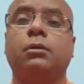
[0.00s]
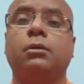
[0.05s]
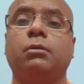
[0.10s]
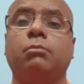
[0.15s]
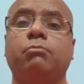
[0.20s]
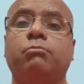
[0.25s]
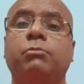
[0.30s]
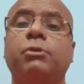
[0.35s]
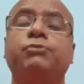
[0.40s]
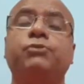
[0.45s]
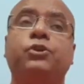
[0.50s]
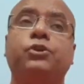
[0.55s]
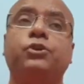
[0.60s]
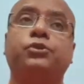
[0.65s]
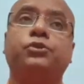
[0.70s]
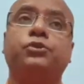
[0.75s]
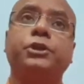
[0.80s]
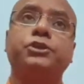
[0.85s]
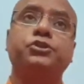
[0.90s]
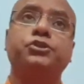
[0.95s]
before
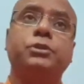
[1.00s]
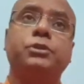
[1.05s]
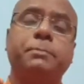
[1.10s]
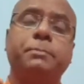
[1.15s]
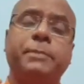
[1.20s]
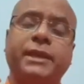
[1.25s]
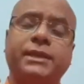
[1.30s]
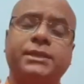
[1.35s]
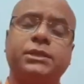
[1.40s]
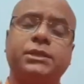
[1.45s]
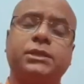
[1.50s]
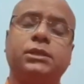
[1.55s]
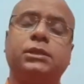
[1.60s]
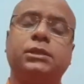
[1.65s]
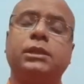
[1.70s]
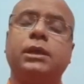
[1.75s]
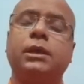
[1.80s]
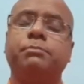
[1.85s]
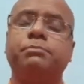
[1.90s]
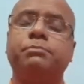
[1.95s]
going to the practical
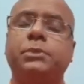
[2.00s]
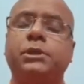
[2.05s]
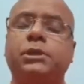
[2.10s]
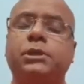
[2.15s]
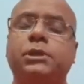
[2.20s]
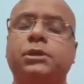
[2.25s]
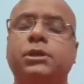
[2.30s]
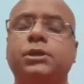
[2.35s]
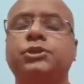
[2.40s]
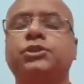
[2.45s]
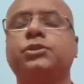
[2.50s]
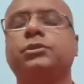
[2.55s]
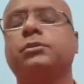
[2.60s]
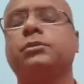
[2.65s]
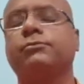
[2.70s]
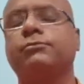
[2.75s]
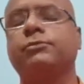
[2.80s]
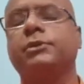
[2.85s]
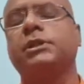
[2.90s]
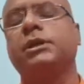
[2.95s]
application of
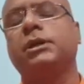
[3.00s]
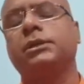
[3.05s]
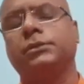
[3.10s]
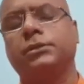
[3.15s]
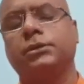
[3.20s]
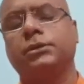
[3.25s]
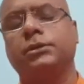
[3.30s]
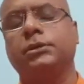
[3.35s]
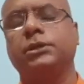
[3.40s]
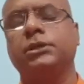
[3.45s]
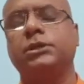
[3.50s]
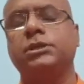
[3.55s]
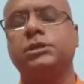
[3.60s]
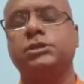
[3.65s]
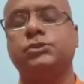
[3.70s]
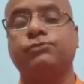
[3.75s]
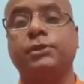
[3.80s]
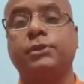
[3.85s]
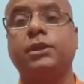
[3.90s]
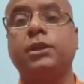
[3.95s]
Vedanta, it is
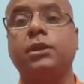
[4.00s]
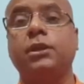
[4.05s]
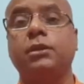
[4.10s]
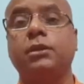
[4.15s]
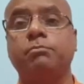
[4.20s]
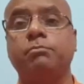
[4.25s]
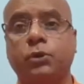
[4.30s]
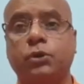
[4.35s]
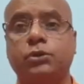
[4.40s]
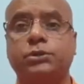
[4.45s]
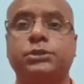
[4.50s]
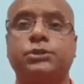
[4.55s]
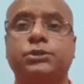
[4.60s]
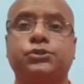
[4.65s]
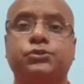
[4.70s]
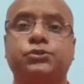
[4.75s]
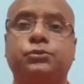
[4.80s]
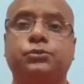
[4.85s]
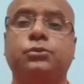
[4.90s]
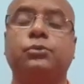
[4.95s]
very important to
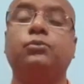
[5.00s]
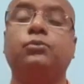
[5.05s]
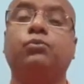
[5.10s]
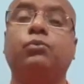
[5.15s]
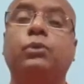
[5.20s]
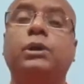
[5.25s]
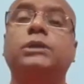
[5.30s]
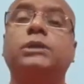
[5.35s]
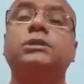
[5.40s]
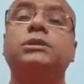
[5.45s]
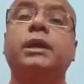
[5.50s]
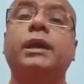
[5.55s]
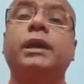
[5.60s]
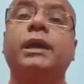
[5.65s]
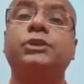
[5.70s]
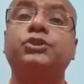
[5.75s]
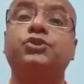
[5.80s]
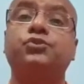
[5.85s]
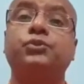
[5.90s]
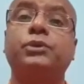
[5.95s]
know what
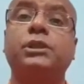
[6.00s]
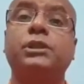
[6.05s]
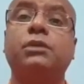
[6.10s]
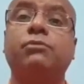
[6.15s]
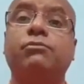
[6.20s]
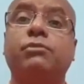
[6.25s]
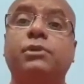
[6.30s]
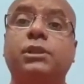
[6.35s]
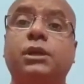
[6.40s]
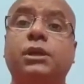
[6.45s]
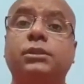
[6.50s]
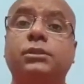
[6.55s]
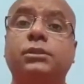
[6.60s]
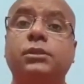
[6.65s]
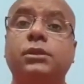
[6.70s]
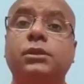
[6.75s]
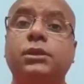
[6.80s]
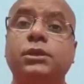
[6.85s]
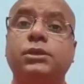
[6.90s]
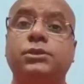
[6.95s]
actually Vedanta
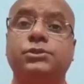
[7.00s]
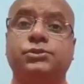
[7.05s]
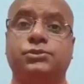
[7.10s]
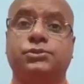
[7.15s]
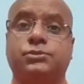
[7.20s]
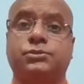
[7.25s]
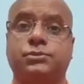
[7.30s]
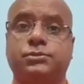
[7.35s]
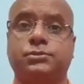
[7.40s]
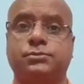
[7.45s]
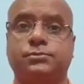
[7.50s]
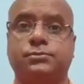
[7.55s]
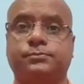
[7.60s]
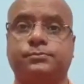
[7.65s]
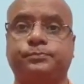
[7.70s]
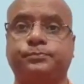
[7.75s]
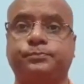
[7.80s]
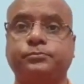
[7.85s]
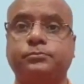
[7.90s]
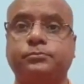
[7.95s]
is,
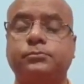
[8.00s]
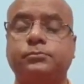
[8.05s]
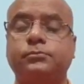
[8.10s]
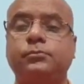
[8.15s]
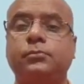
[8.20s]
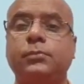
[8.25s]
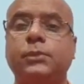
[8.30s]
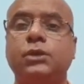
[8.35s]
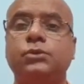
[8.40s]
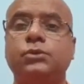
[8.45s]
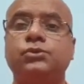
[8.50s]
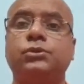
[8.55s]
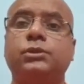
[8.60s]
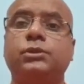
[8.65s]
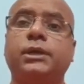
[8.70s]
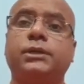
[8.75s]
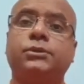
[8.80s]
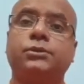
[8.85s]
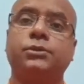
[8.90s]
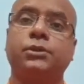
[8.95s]
so that
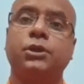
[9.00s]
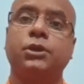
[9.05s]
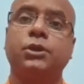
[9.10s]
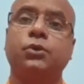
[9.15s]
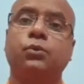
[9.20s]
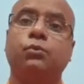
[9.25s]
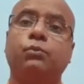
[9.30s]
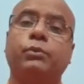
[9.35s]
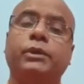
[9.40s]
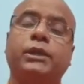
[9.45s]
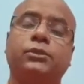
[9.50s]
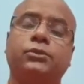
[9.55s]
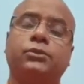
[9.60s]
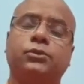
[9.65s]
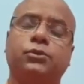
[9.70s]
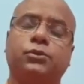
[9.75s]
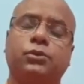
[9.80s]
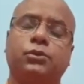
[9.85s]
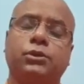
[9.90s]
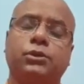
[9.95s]
we can go
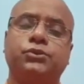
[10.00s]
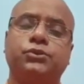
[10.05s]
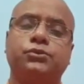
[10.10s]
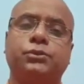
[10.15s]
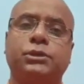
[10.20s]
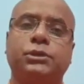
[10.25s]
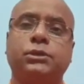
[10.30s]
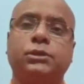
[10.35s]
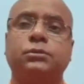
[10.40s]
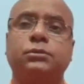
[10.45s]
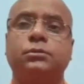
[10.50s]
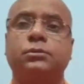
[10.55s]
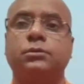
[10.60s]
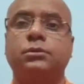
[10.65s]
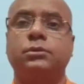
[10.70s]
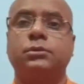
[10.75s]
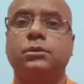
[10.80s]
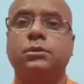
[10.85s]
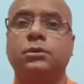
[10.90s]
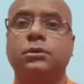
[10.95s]
on to the
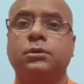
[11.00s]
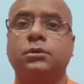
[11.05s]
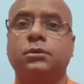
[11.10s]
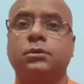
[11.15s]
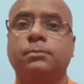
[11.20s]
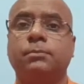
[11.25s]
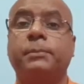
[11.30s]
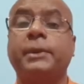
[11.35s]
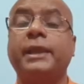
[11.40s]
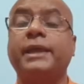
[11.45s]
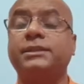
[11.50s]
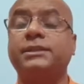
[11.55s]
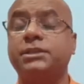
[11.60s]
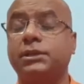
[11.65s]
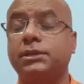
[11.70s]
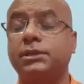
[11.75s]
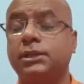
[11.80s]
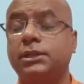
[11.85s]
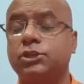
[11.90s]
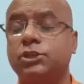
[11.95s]
practical
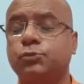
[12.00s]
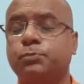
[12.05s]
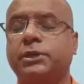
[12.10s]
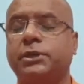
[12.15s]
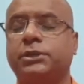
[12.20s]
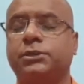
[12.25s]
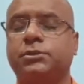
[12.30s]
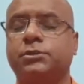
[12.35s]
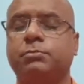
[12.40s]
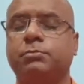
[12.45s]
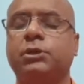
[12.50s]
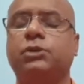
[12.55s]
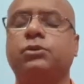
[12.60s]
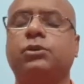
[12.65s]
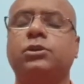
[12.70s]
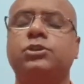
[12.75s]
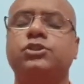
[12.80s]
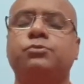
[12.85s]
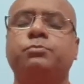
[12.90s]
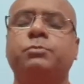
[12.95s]
aspect. Because
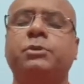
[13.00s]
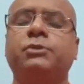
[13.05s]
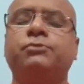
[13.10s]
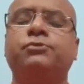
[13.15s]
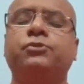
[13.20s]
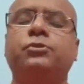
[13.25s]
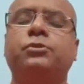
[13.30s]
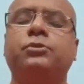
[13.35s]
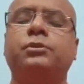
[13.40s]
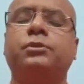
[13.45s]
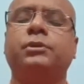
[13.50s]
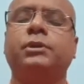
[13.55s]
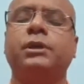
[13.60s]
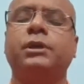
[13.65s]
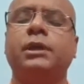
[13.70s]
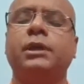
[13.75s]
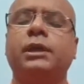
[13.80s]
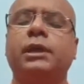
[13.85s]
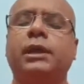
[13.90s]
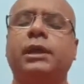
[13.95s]
before
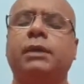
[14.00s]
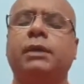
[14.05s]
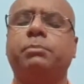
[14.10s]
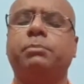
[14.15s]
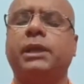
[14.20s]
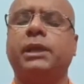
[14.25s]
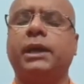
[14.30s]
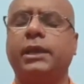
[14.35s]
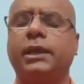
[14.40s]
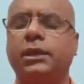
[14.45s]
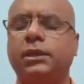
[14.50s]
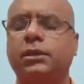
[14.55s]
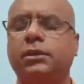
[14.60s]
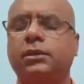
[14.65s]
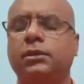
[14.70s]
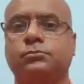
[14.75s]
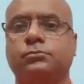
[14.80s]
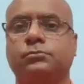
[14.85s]
applying,